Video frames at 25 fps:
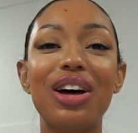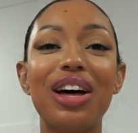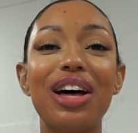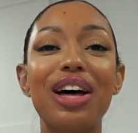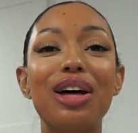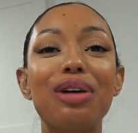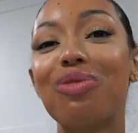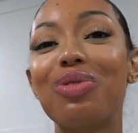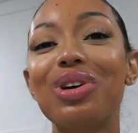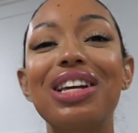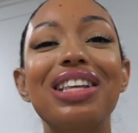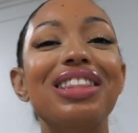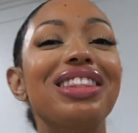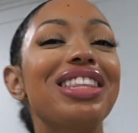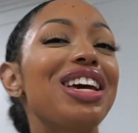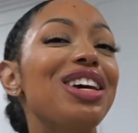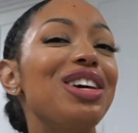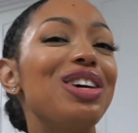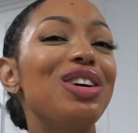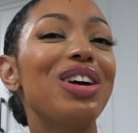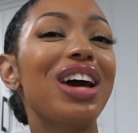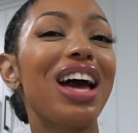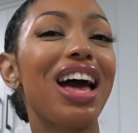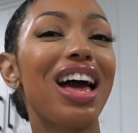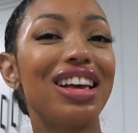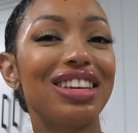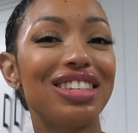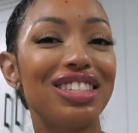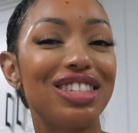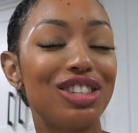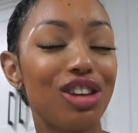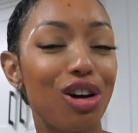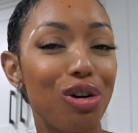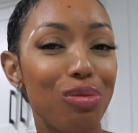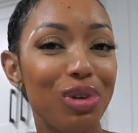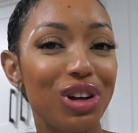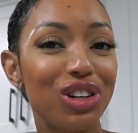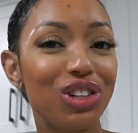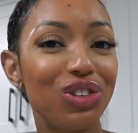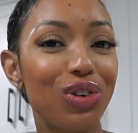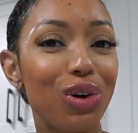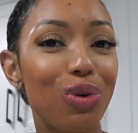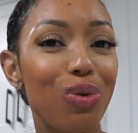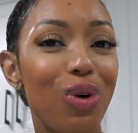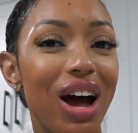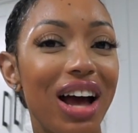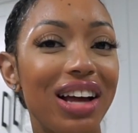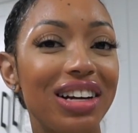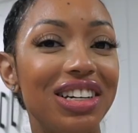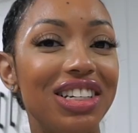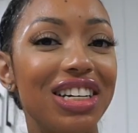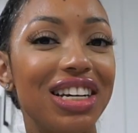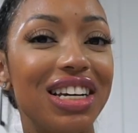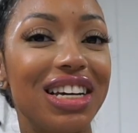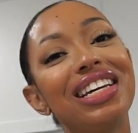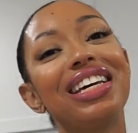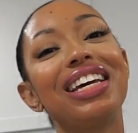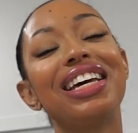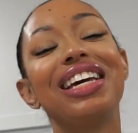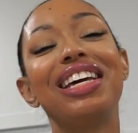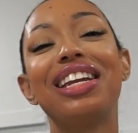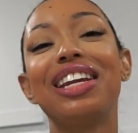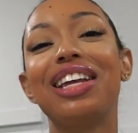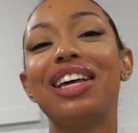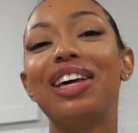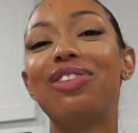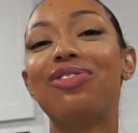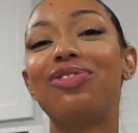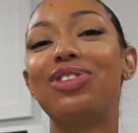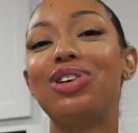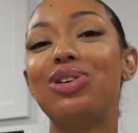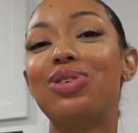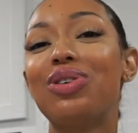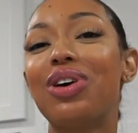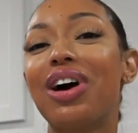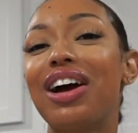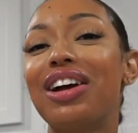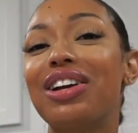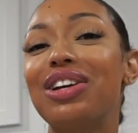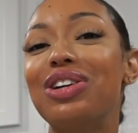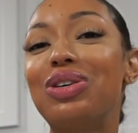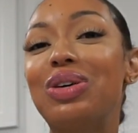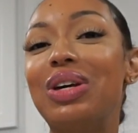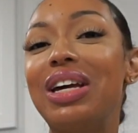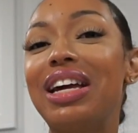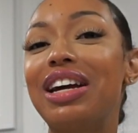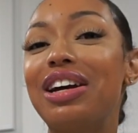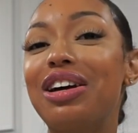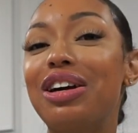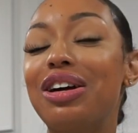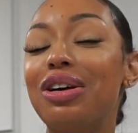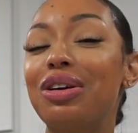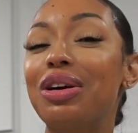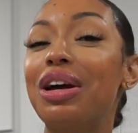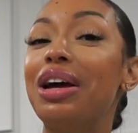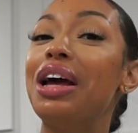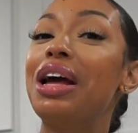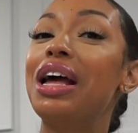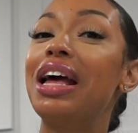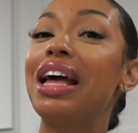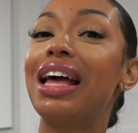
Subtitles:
I want to thank you guys so much for watching, and if you are new here,